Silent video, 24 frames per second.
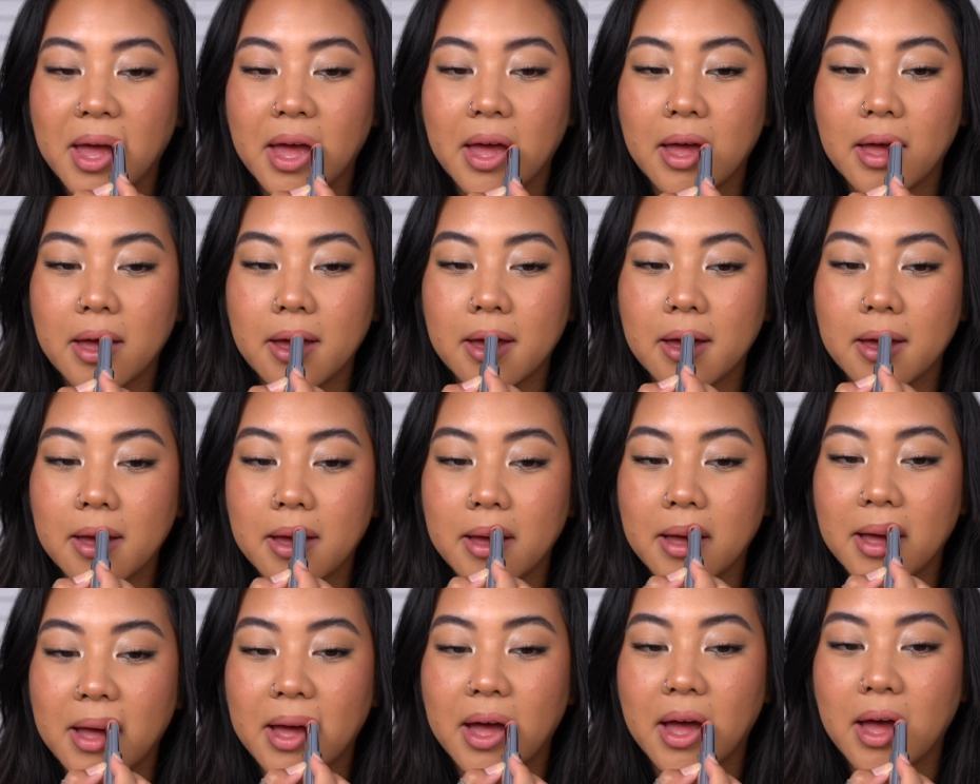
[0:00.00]
A
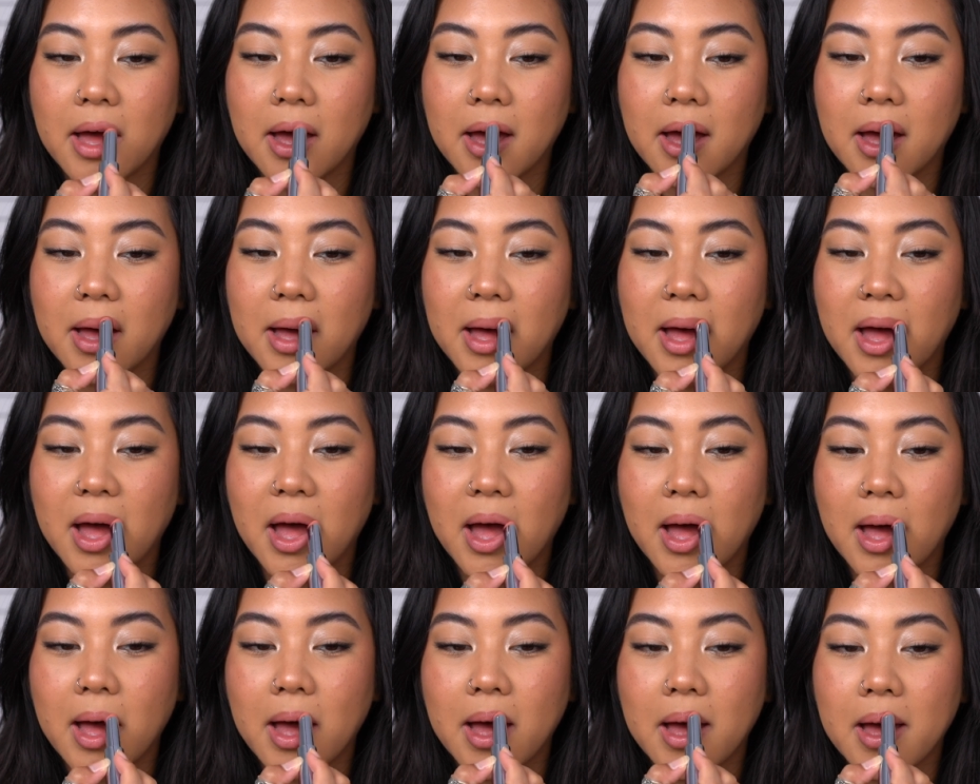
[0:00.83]
subtly
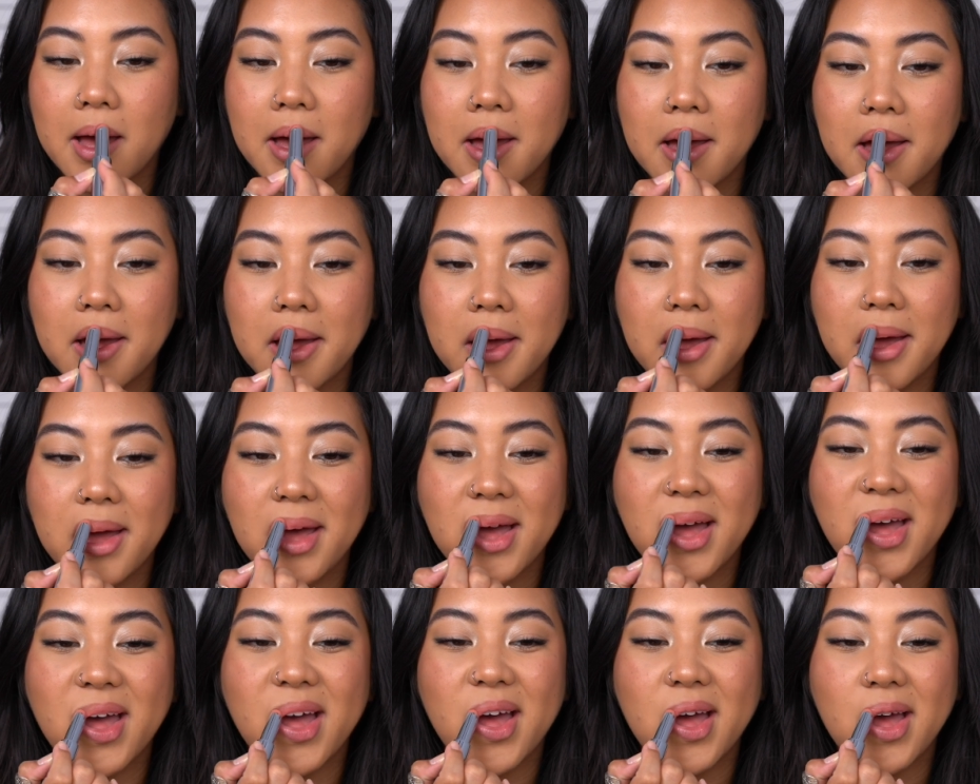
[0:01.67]
vanilla type of
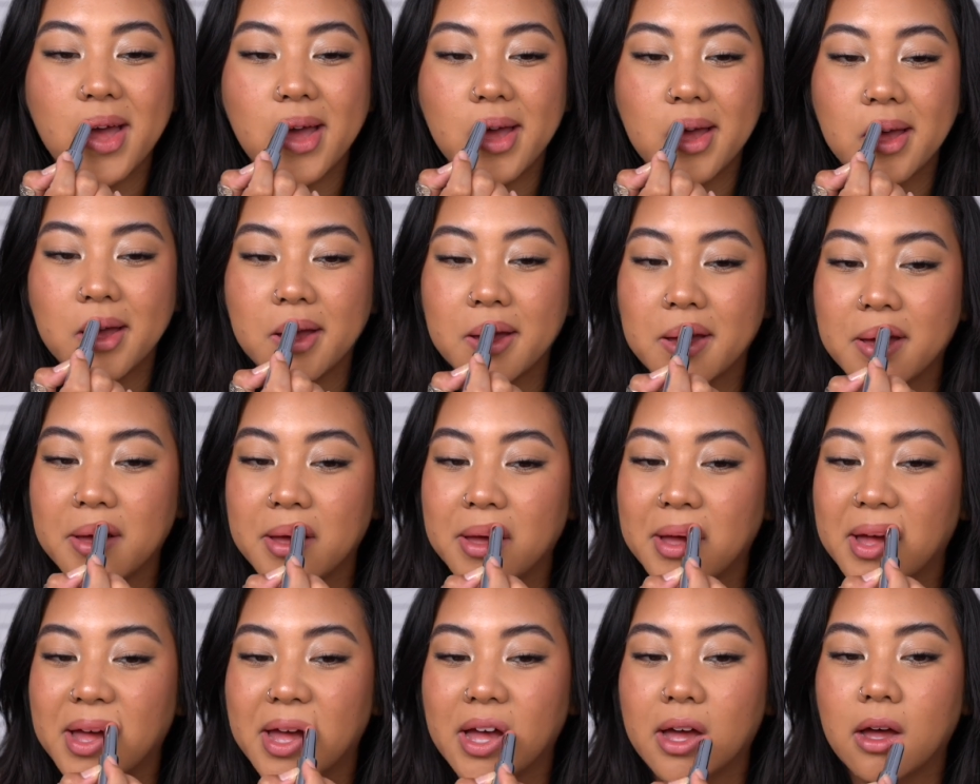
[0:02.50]
scent to them. Oh,
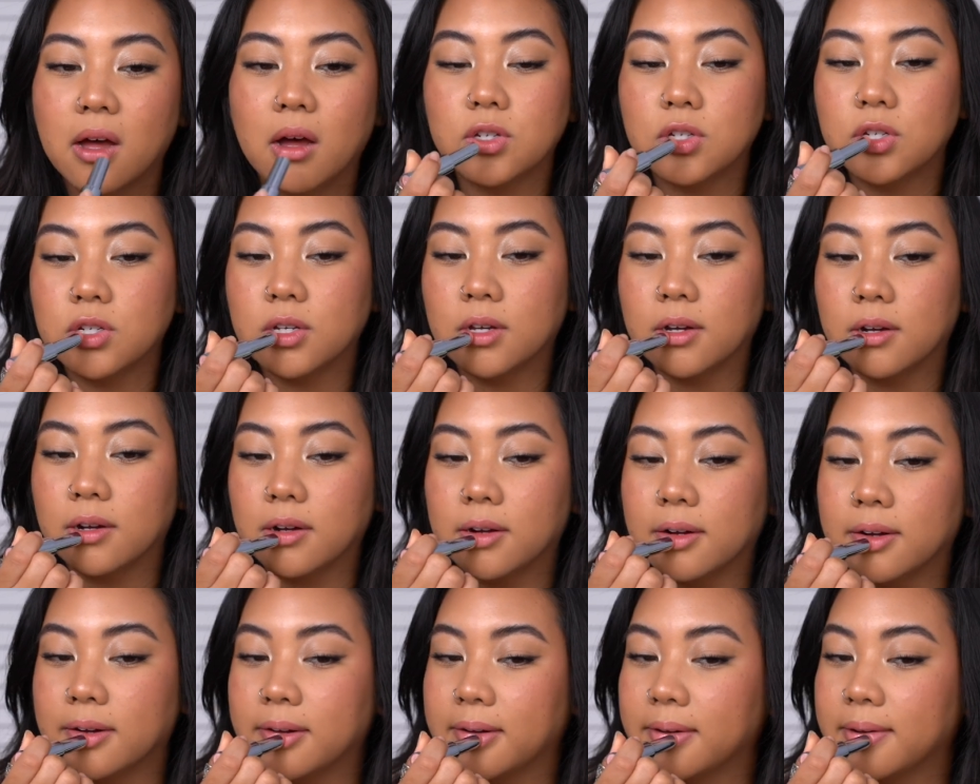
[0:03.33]
she is
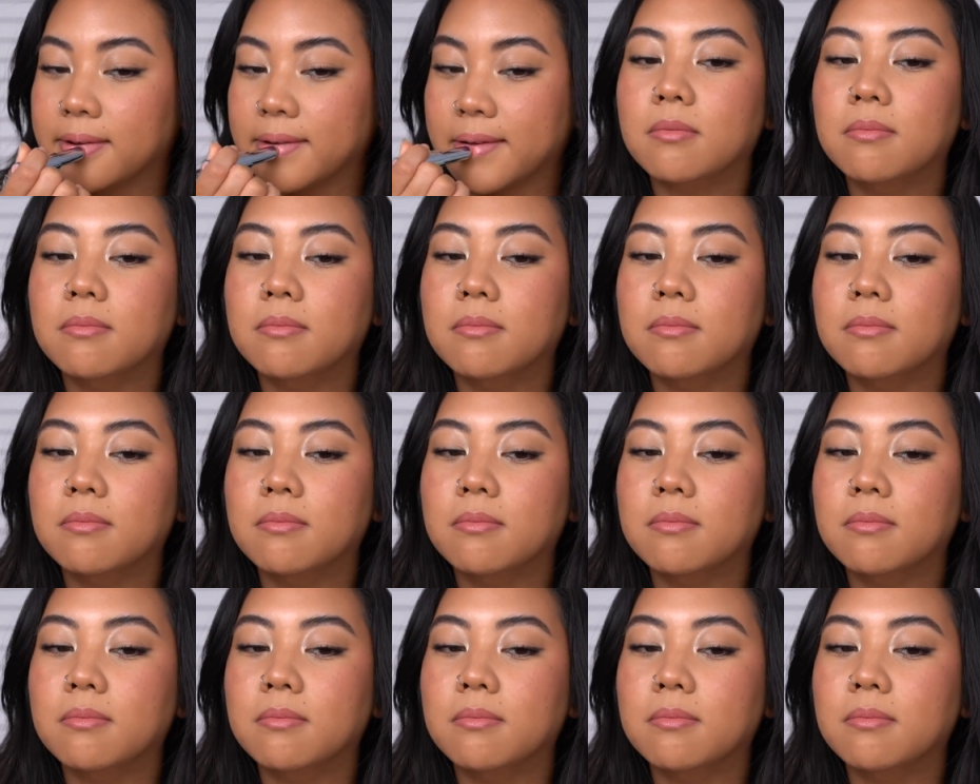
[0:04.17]
sheer.